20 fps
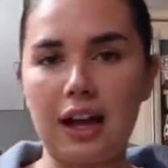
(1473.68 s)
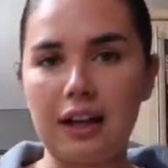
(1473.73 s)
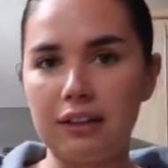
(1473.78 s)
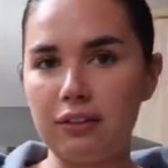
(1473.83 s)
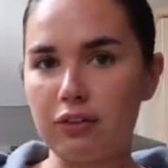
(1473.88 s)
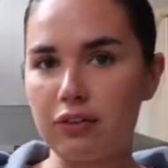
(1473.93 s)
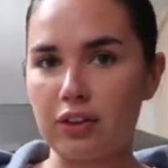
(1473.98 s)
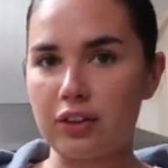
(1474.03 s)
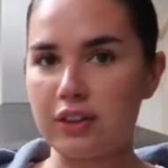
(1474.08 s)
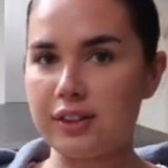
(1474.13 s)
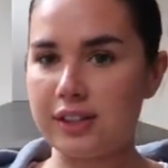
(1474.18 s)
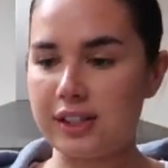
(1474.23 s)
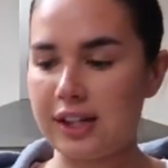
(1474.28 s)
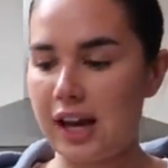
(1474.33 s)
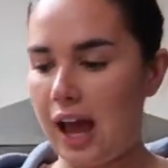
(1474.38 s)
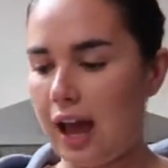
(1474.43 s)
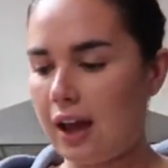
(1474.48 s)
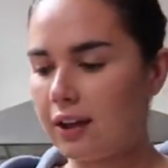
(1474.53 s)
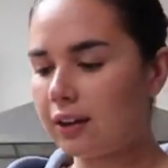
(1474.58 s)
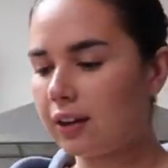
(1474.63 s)
and for a
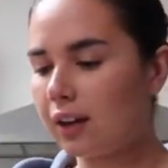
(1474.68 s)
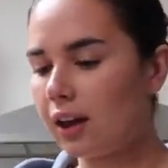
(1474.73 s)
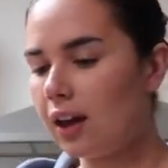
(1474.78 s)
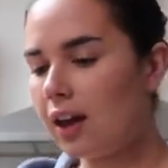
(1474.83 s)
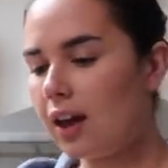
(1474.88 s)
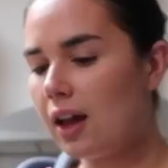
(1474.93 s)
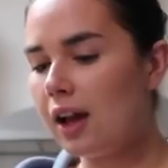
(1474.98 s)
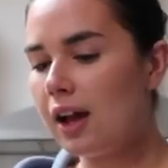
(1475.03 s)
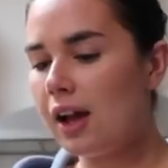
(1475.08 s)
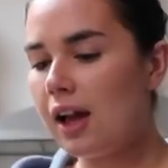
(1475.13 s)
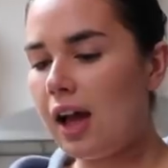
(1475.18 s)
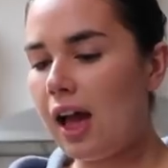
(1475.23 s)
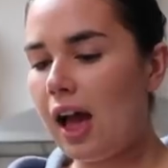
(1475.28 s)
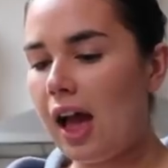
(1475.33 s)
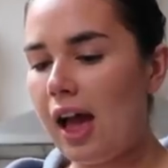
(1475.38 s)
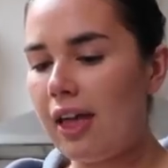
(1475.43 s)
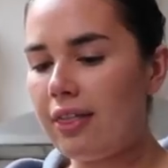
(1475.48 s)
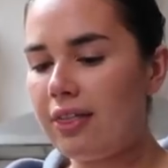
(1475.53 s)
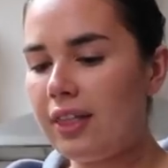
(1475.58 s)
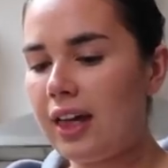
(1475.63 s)
snack.
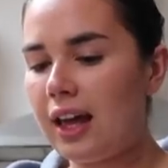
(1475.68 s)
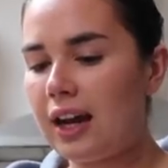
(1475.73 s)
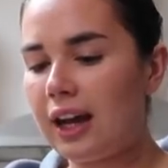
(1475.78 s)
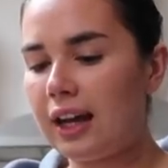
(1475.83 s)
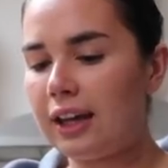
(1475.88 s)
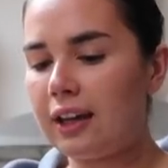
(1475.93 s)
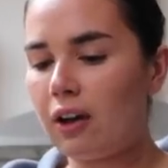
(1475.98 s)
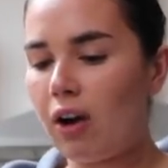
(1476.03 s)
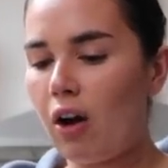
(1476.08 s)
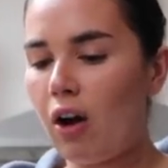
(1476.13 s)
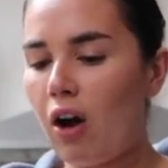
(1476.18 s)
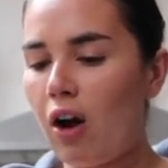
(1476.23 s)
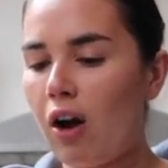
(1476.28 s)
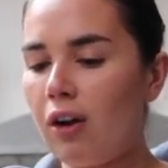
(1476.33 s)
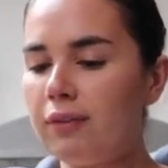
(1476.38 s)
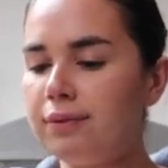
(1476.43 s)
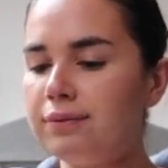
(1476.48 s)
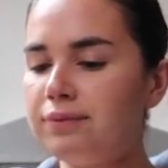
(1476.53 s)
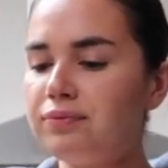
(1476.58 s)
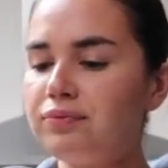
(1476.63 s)
And then I
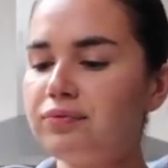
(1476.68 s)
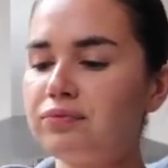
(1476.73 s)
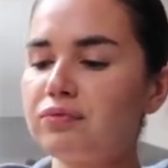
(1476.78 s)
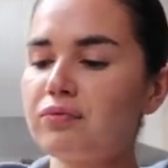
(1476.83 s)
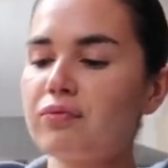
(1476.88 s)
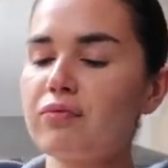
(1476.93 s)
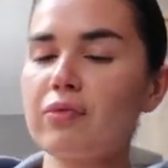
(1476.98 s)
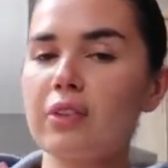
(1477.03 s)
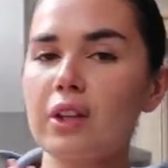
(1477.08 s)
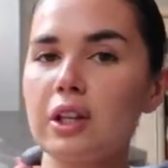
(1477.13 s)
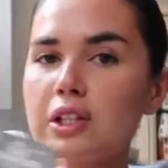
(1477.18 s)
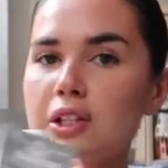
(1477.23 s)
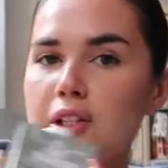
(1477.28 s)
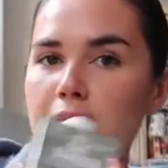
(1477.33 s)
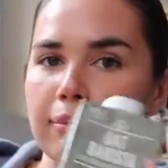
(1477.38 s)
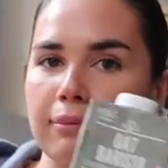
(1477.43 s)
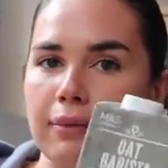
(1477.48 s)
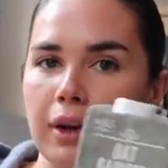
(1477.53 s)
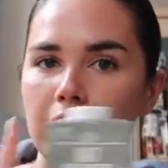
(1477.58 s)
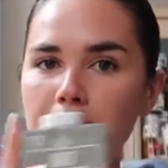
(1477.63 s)
got
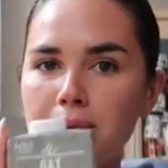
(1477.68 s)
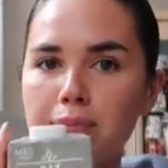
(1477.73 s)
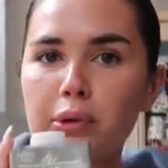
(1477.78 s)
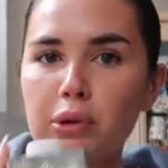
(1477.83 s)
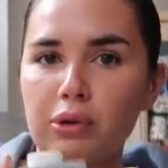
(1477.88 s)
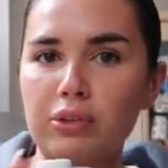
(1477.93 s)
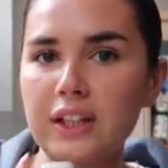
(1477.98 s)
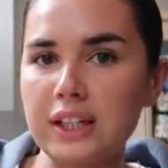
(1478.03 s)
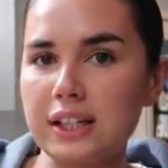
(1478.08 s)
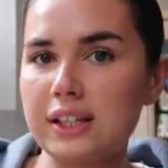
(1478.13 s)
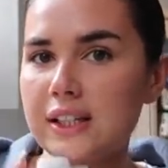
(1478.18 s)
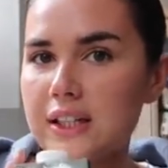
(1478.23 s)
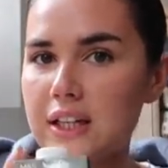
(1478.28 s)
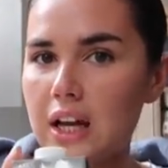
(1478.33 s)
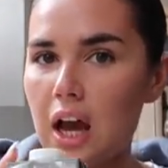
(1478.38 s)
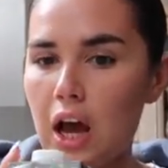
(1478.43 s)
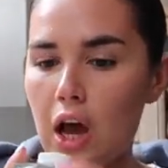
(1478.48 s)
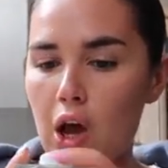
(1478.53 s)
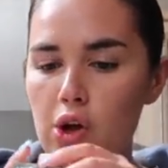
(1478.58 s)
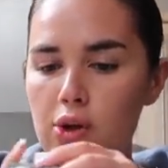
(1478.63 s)
some
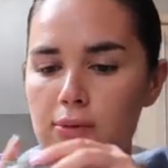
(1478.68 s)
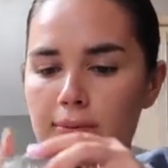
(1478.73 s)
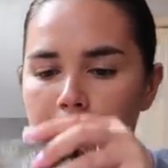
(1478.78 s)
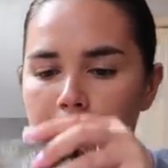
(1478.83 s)
barista oat